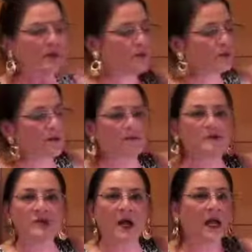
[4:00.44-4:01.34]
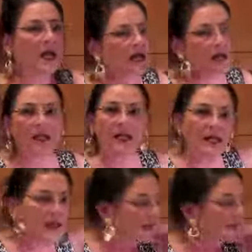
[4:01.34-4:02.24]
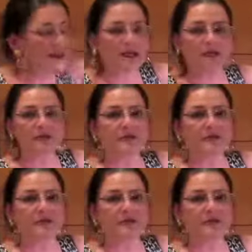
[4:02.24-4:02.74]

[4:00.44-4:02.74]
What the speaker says: than one of them giant things